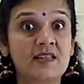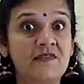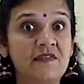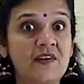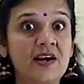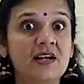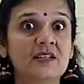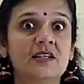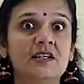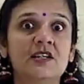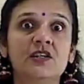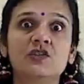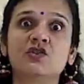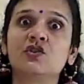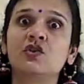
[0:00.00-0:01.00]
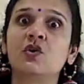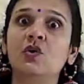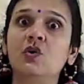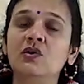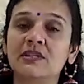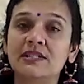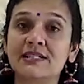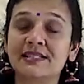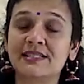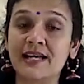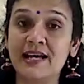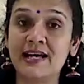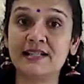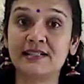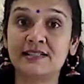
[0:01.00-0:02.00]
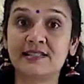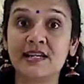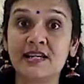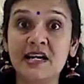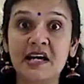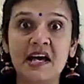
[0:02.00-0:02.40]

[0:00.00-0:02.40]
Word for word: and the father should hold his hands,